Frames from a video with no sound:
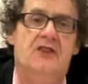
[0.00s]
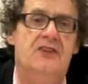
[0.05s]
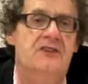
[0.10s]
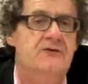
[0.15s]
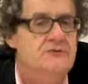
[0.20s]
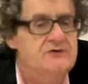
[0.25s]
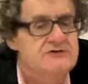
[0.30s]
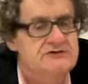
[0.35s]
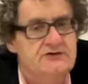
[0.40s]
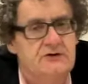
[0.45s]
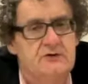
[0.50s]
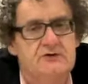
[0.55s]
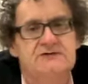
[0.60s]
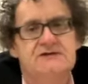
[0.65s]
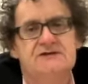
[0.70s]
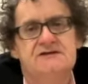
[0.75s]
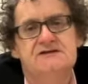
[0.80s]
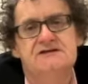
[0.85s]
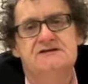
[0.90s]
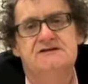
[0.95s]
the
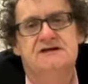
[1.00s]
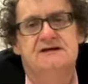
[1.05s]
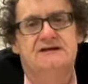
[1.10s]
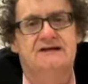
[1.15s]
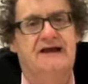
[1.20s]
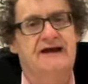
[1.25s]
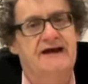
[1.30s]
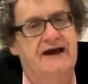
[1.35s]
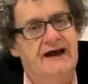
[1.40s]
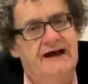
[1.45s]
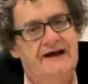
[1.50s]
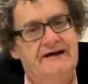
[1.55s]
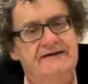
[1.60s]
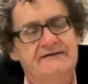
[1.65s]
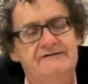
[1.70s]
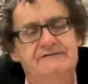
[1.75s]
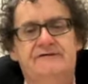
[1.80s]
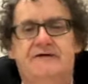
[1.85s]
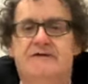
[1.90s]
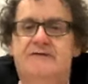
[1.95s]
resources that they
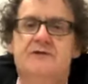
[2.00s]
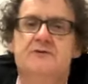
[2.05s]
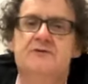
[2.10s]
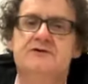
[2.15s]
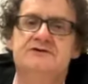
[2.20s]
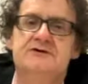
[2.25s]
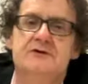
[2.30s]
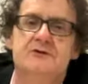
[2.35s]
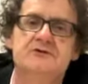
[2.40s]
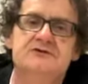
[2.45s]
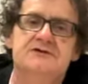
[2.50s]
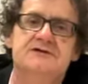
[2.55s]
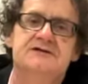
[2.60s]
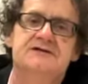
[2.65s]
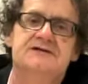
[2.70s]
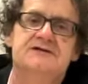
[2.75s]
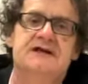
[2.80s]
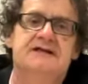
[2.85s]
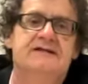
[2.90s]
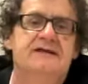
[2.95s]
have and the
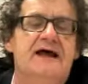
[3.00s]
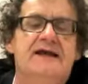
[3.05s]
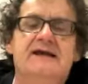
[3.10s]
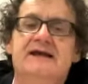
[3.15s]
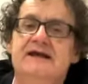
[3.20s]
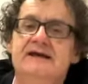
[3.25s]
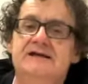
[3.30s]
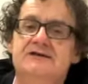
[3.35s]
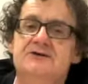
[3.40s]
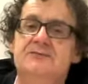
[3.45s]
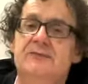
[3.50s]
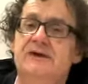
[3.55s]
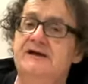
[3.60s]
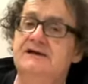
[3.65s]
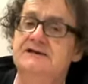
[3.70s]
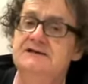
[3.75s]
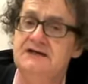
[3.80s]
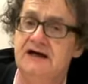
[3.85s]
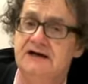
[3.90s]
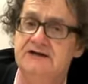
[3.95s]
resources that they need to be
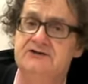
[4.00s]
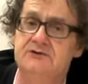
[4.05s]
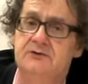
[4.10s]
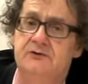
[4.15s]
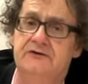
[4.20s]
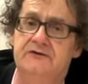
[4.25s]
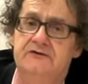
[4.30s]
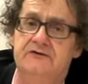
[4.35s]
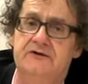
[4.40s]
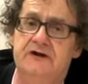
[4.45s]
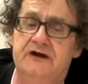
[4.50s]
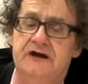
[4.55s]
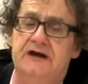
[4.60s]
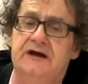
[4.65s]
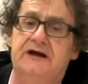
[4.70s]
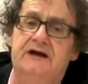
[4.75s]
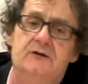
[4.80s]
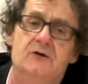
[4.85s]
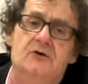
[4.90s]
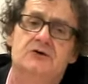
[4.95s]
in touch with
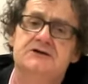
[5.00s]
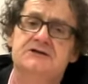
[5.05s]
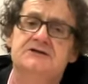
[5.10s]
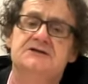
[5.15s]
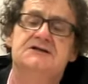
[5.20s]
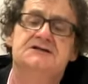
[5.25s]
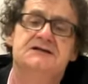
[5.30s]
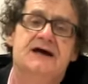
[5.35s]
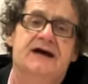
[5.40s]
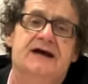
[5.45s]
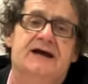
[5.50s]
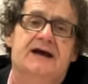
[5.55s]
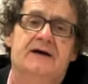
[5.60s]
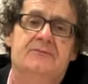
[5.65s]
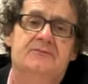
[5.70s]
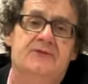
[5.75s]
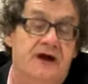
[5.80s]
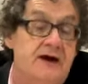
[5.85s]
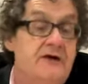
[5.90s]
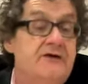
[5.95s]
in order to take
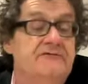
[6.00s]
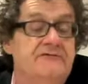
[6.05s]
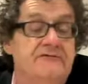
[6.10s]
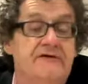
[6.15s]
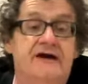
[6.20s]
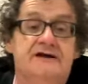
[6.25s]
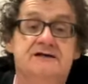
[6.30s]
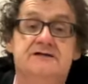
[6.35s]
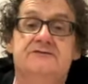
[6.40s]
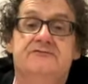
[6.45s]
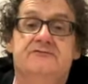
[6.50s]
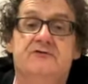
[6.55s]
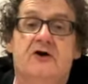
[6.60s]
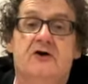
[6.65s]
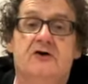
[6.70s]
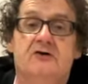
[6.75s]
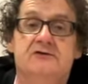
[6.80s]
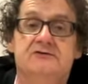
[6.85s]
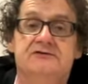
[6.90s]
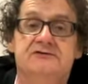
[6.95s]
up their effective
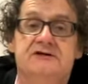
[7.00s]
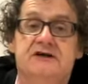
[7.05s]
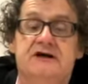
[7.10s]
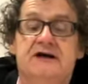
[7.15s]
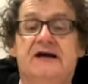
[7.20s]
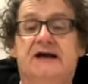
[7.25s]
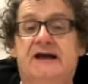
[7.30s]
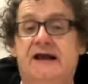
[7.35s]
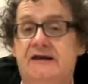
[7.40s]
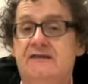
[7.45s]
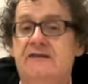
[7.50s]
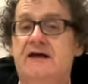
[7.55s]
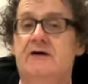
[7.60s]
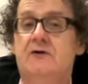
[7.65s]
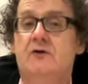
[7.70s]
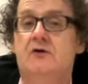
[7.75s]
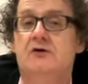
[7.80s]
roles in their